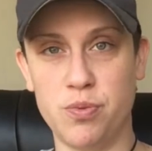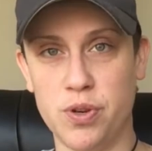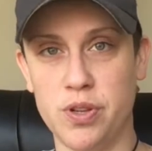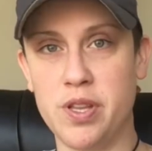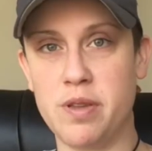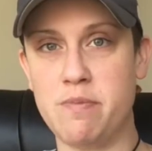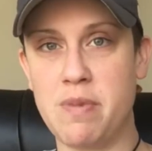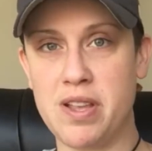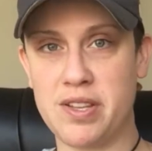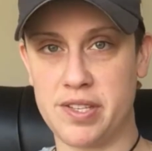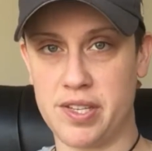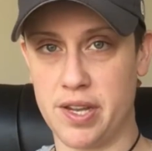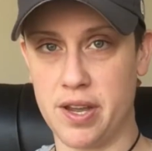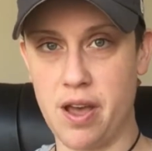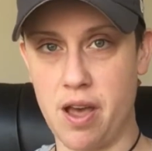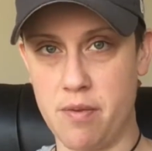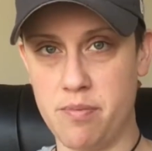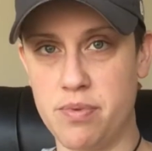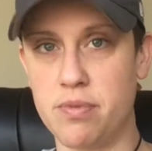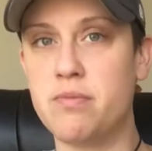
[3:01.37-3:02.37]
really messing
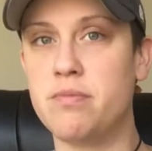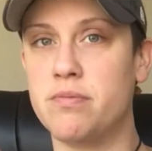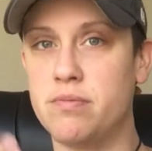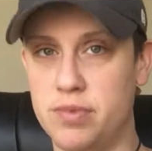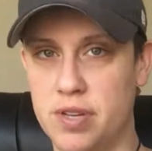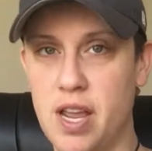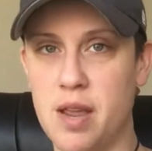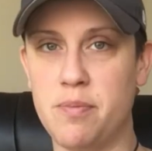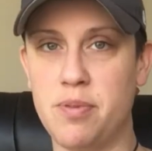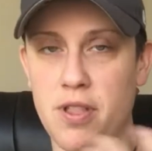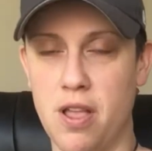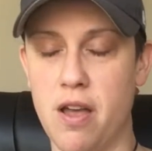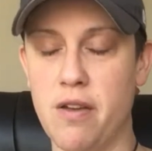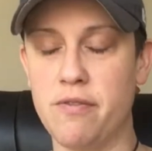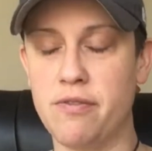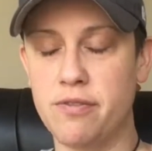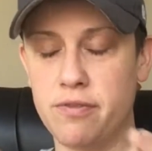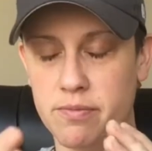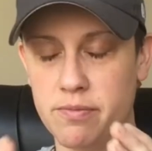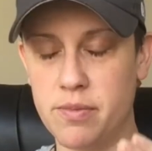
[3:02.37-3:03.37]
up type
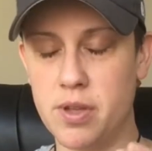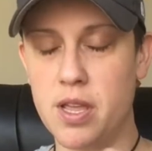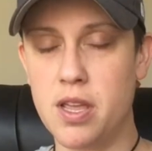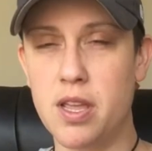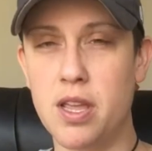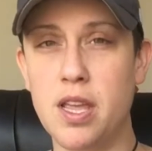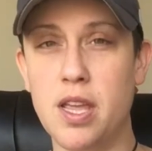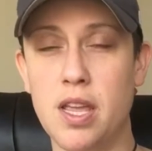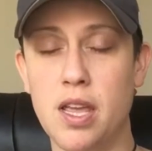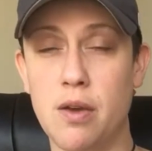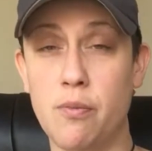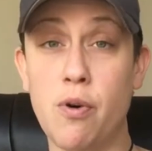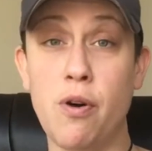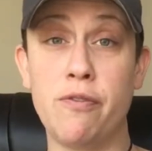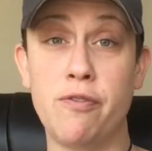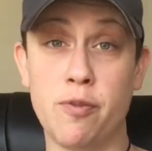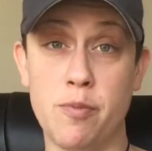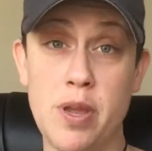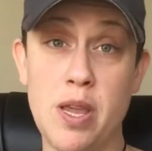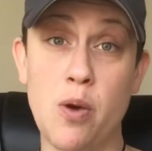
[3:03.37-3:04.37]
love. Well,
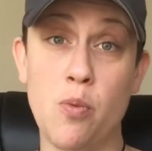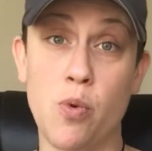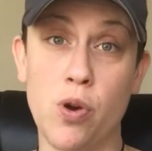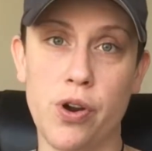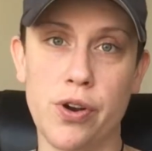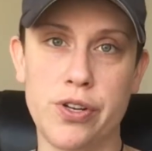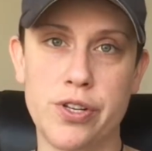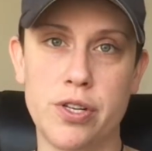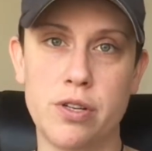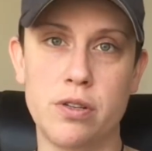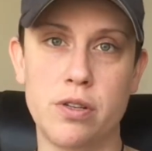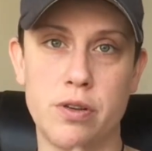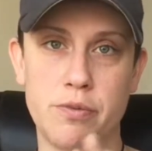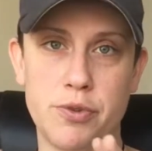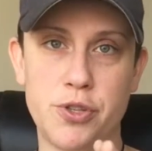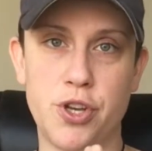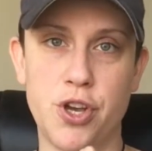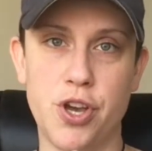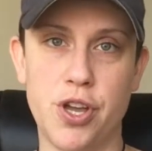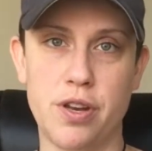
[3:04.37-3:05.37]
for me, it worked. It
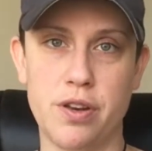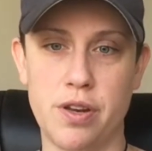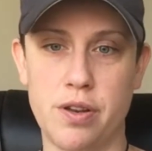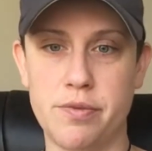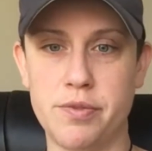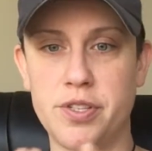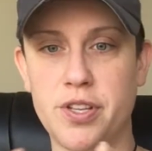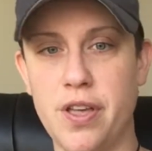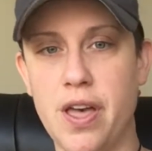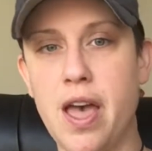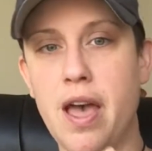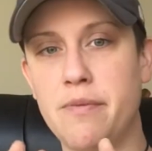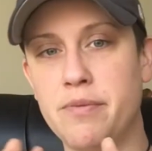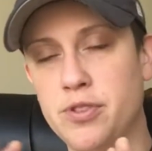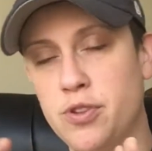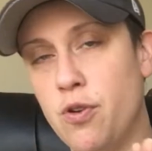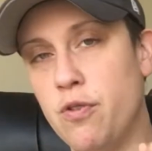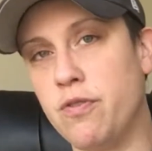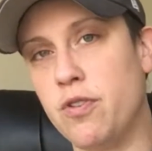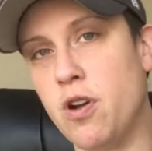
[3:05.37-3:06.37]
was good. I
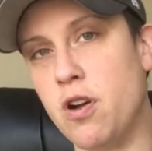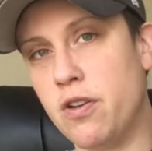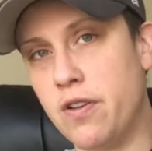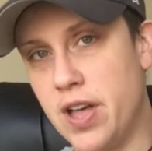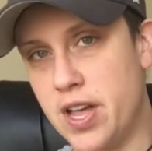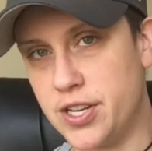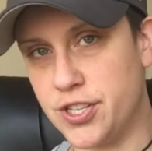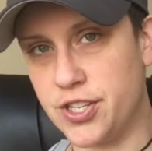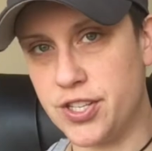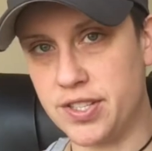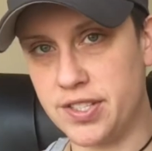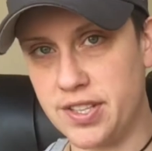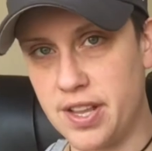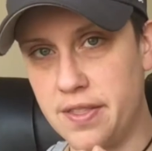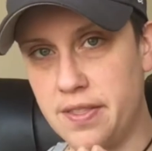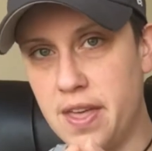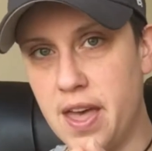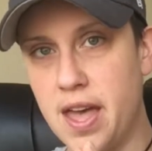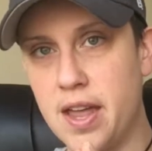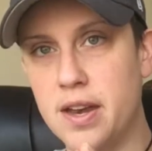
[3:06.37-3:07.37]
was overall glad she
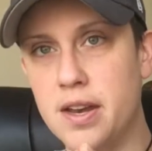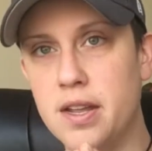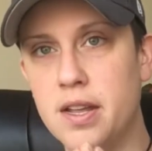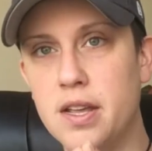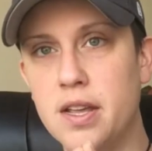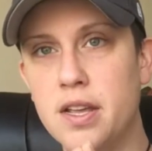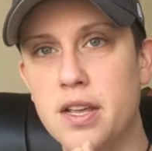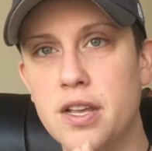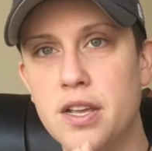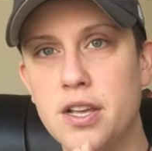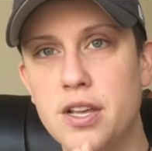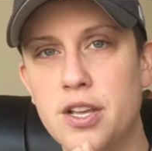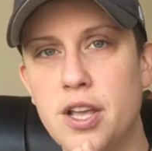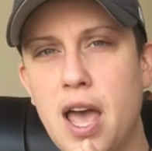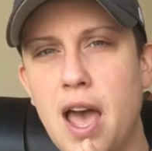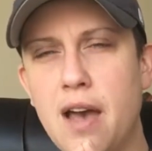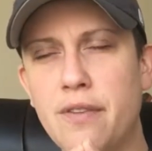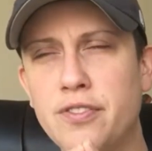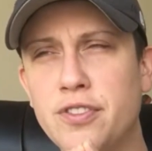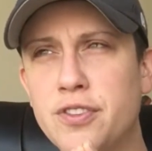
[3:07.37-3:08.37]
said that.
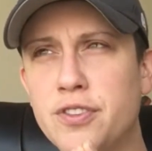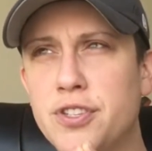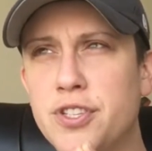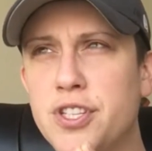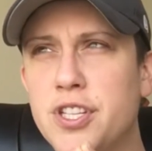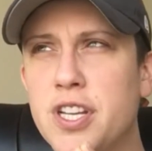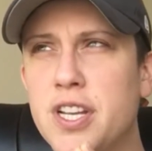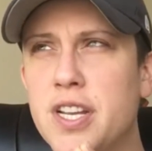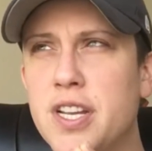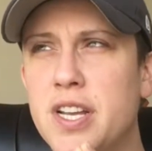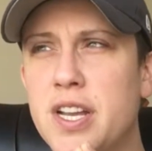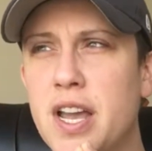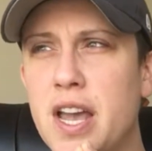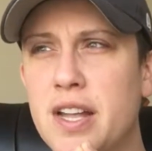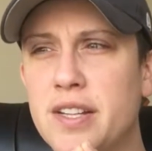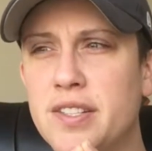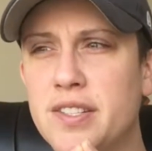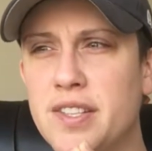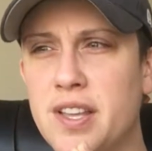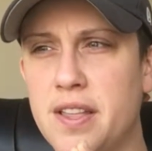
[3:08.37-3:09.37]
After she
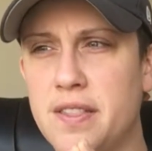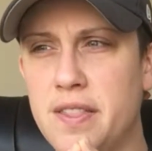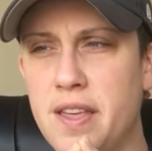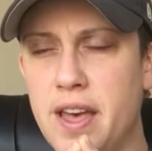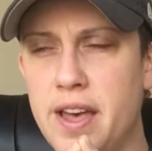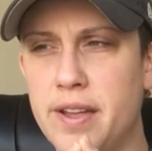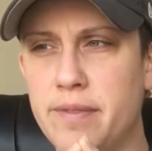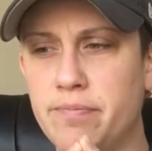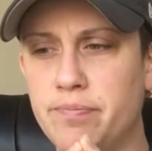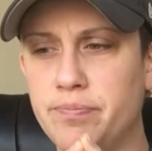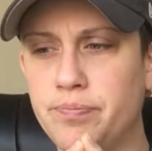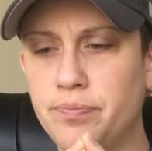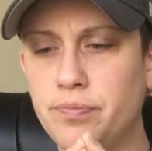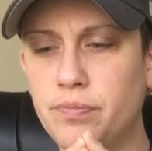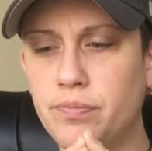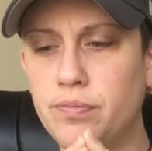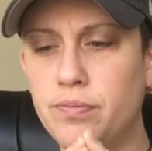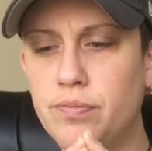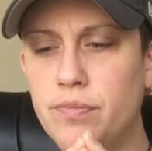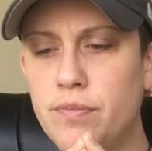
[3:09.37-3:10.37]
had said that,
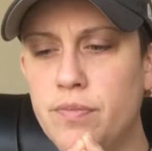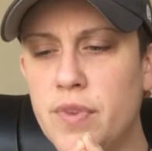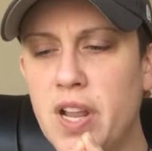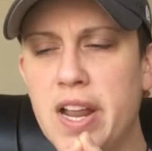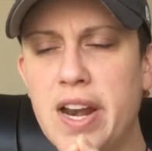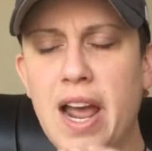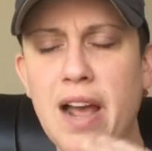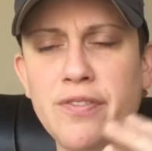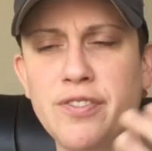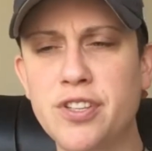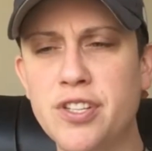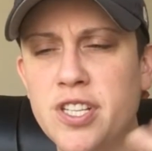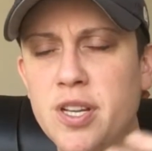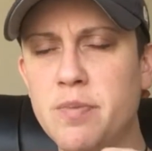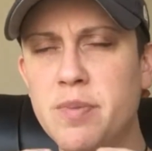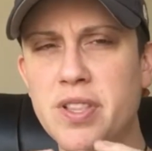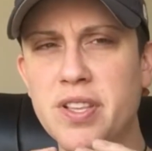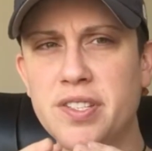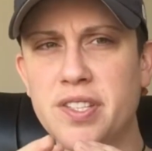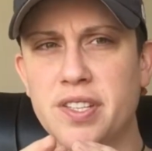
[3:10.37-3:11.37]
and after
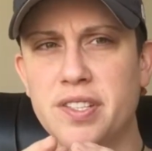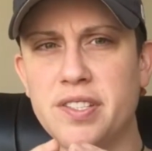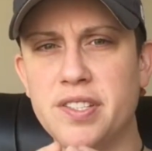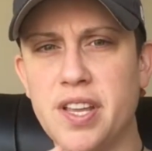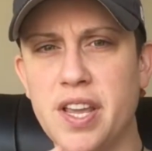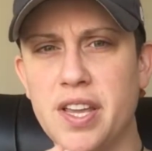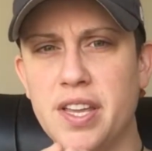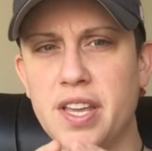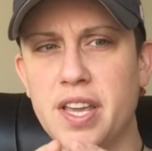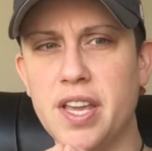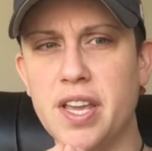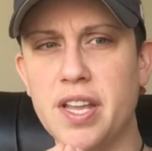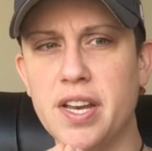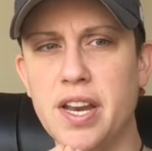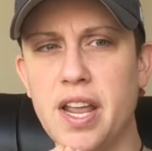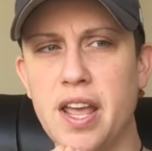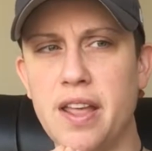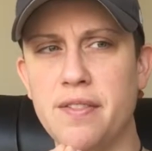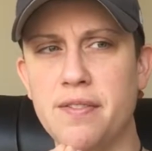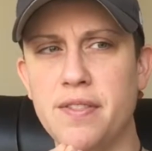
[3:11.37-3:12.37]
some of this had sank
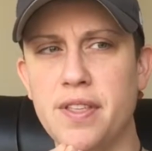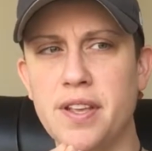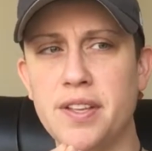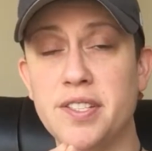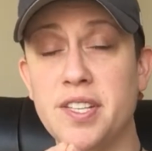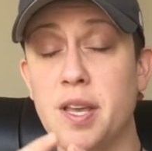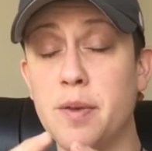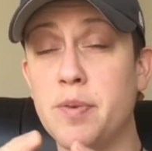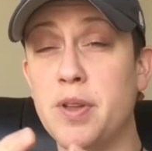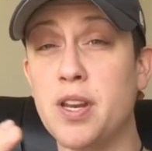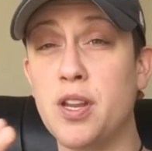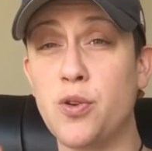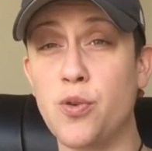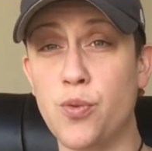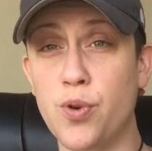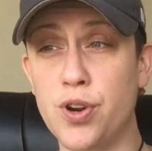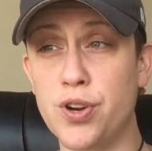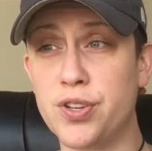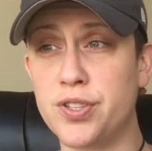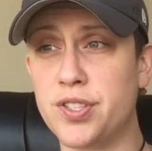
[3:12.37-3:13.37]
in and things kept getting
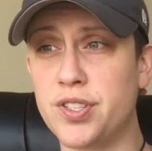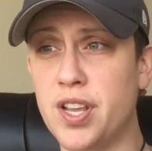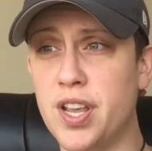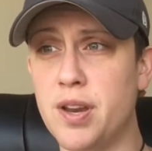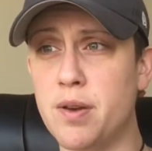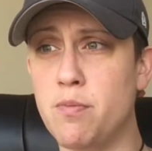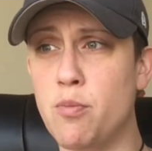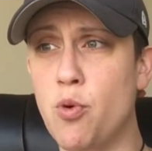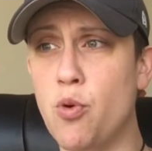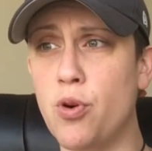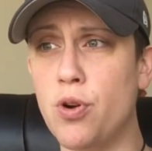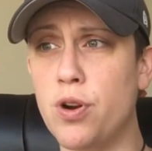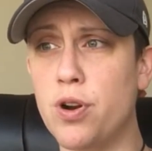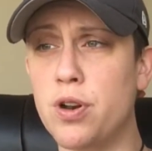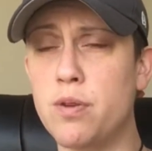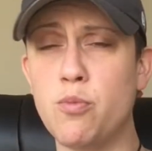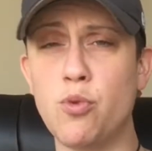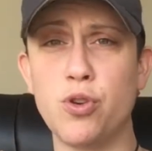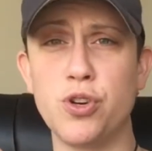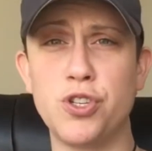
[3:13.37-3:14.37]
worse and
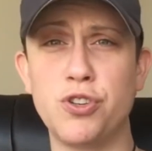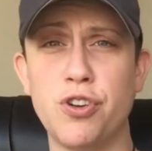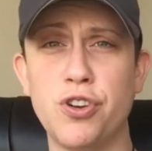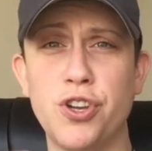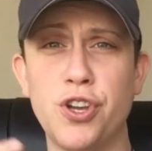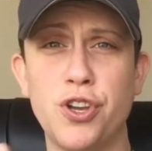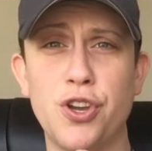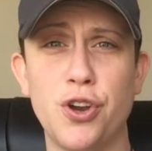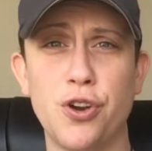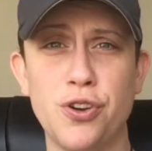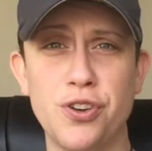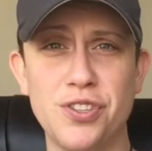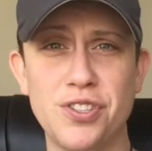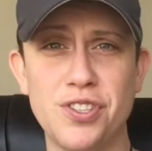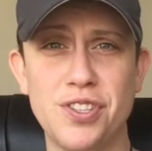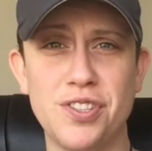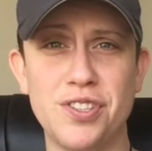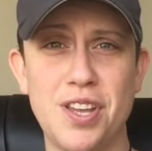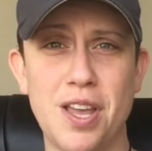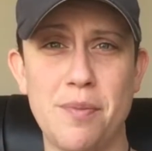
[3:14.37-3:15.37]
more drunk
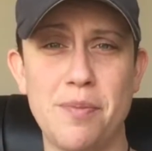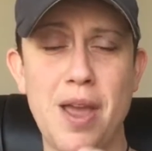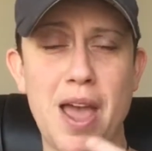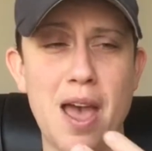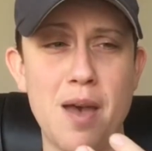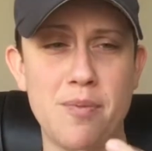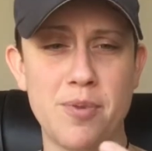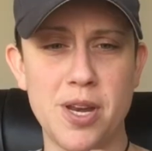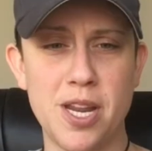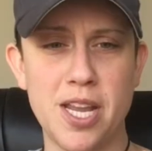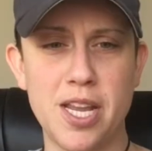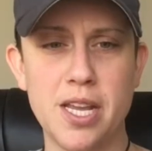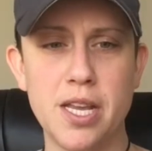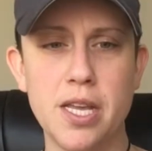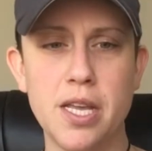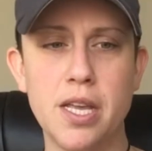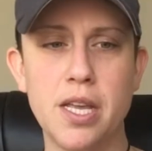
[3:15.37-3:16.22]
occurrences kept happening,